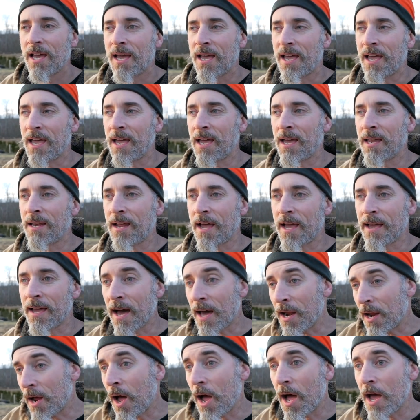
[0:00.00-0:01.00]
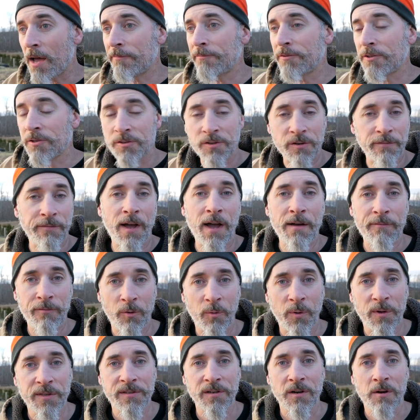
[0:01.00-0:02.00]
And I got a hive to survive
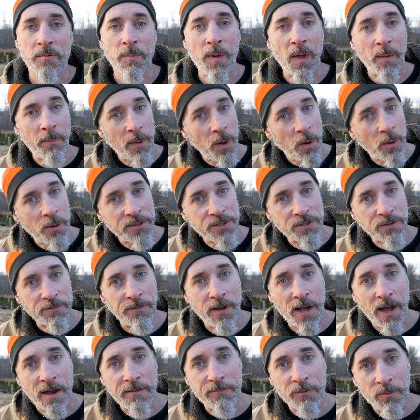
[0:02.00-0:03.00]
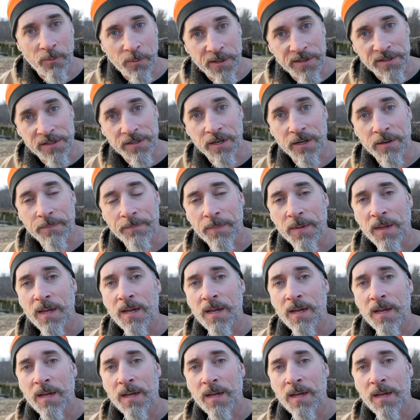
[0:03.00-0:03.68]
the winter. Balboa survived the winter.